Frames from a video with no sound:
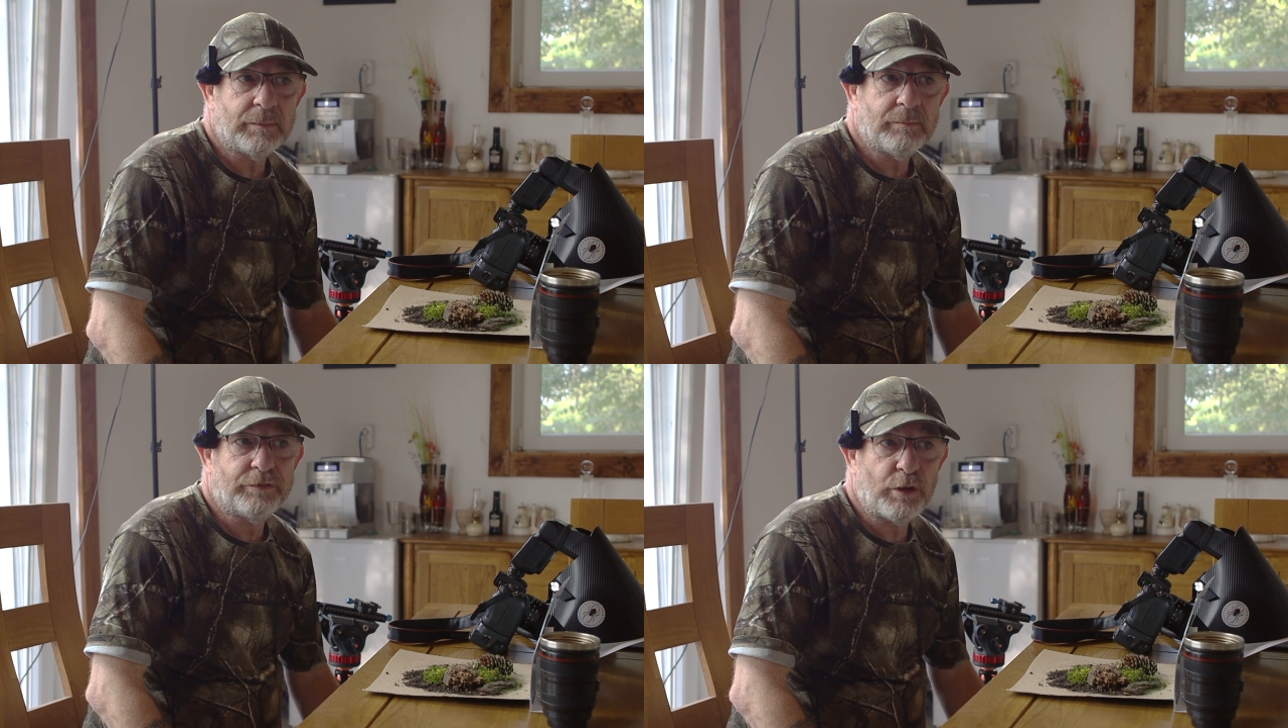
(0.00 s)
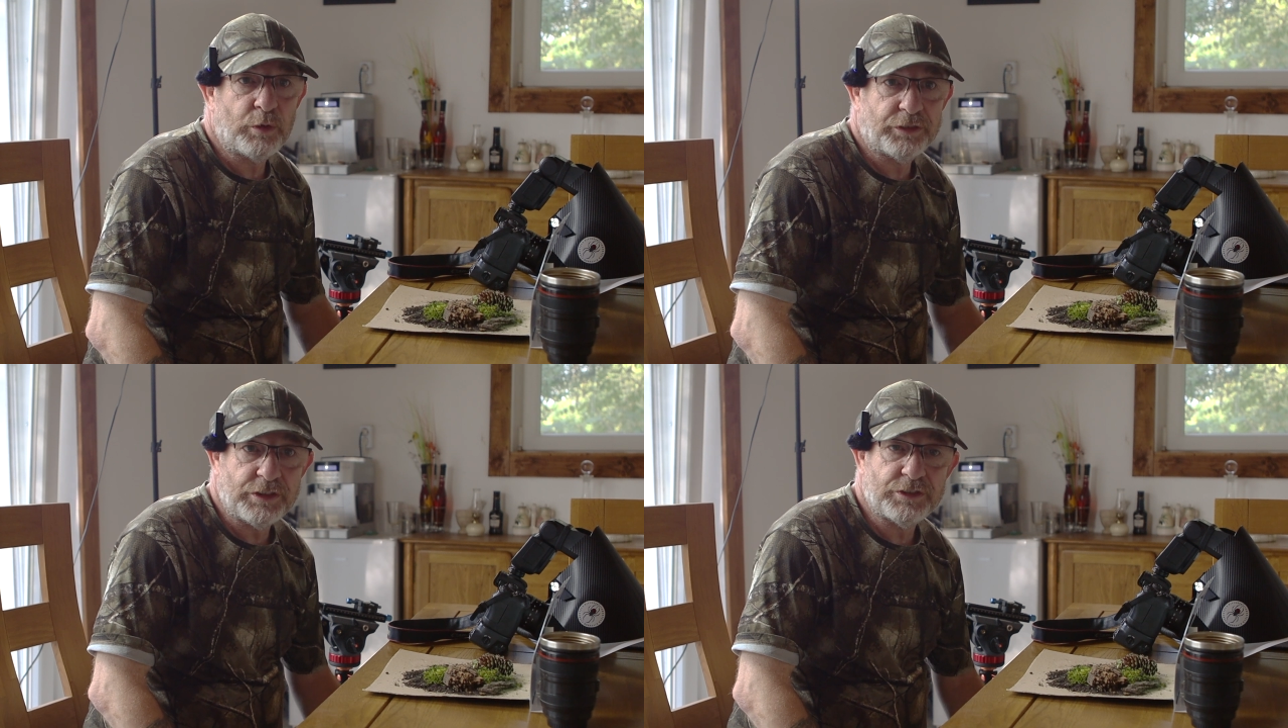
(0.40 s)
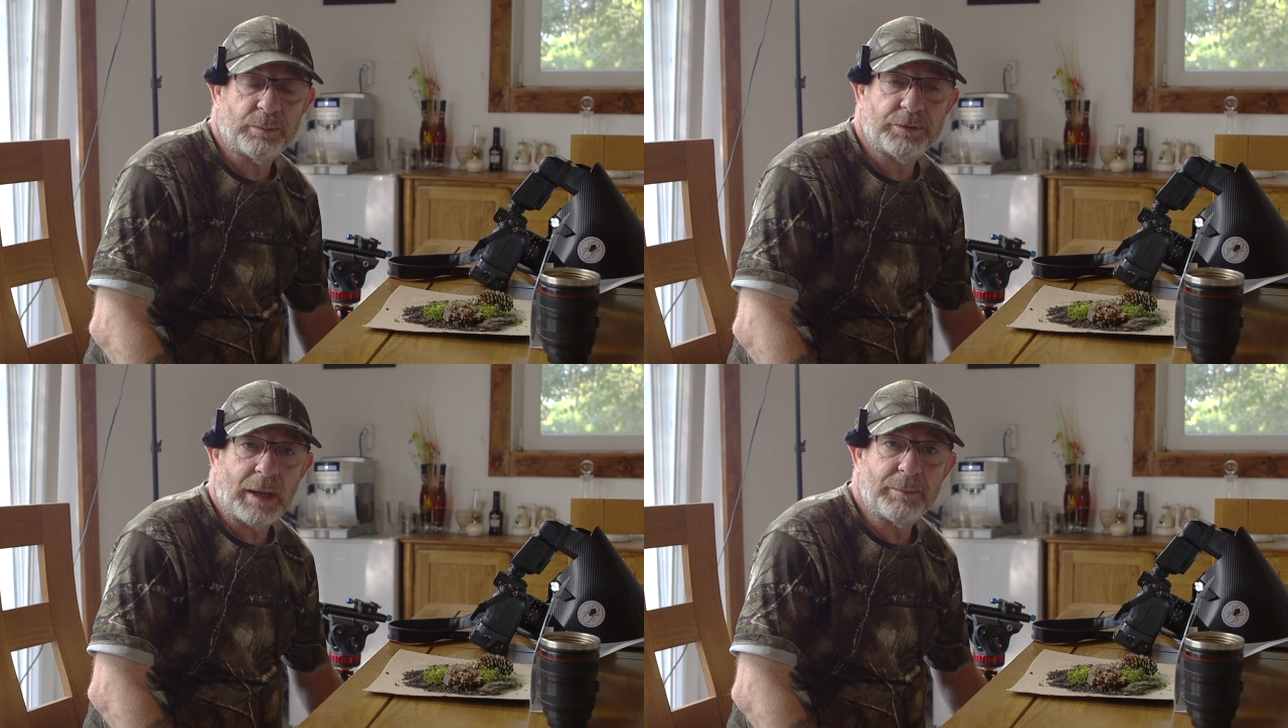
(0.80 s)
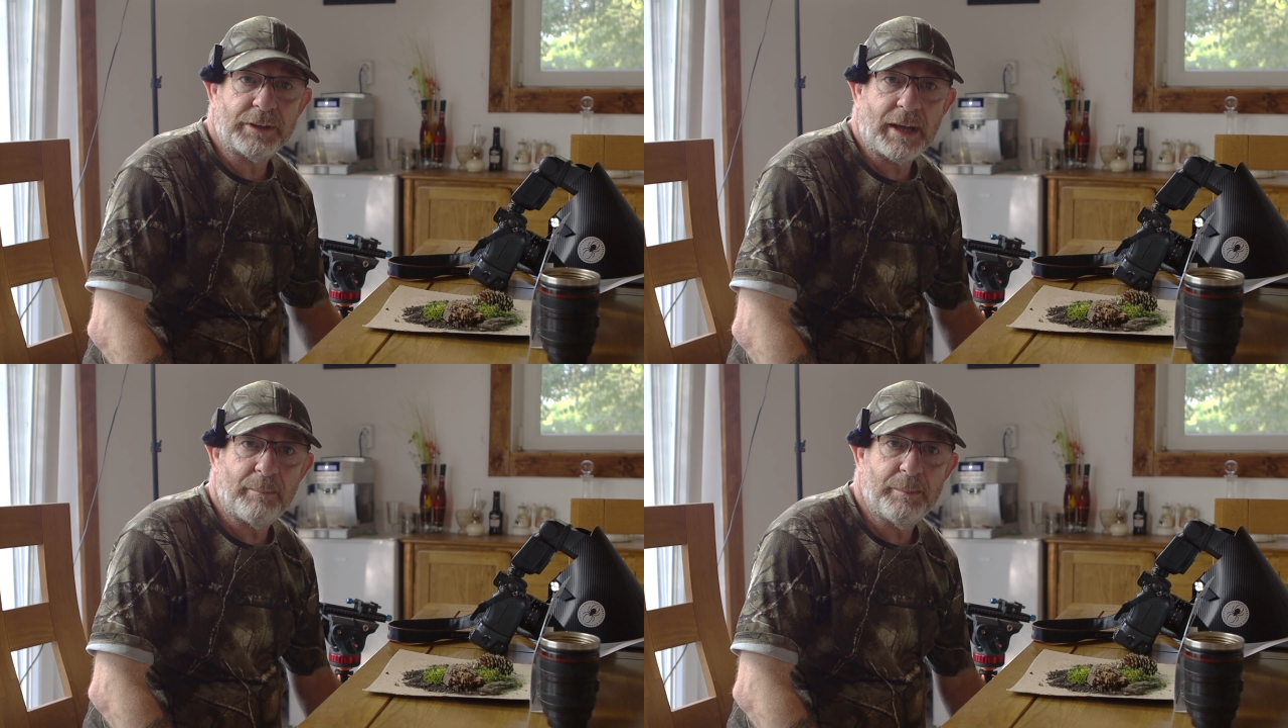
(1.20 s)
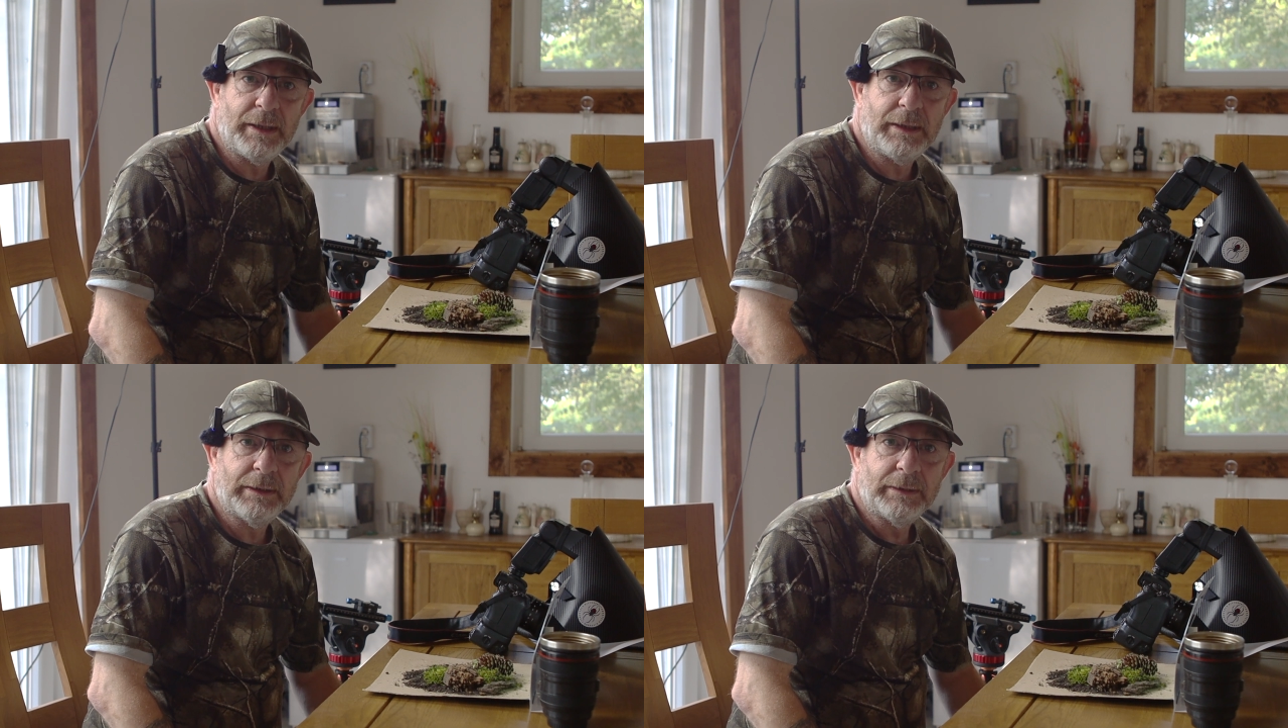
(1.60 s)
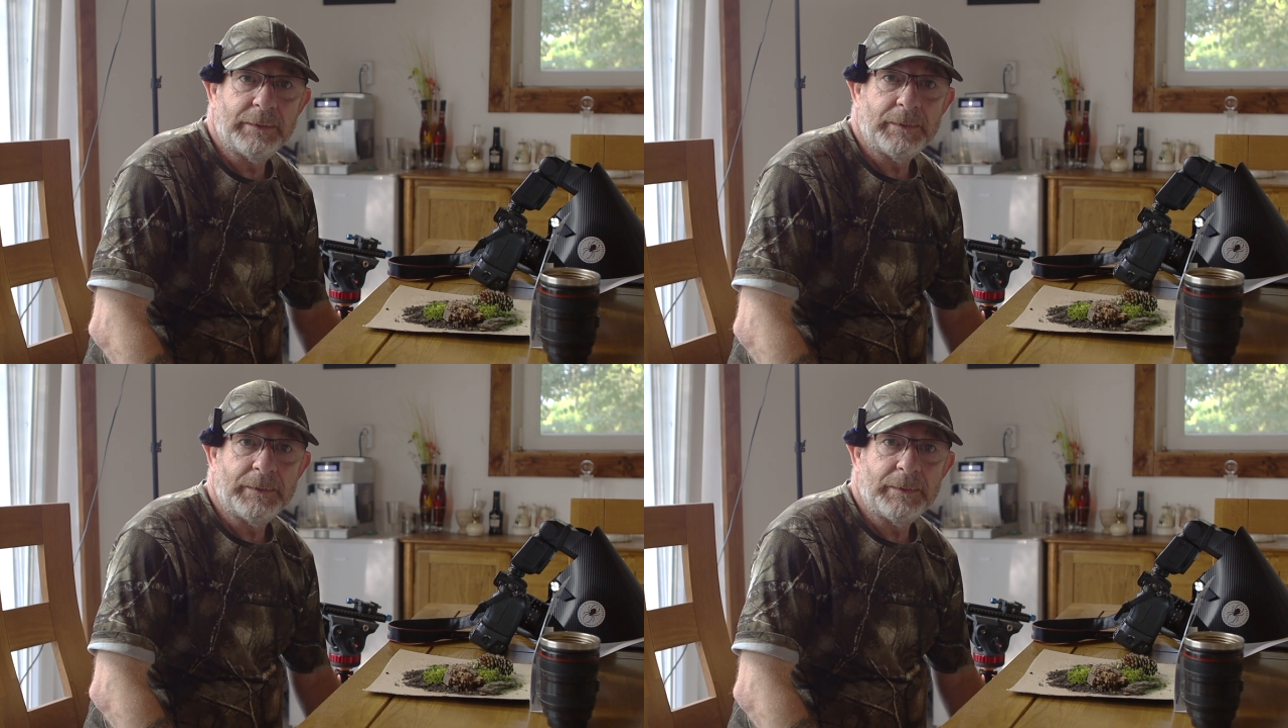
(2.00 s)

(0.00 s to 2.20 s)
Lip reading: focusing sometimes can be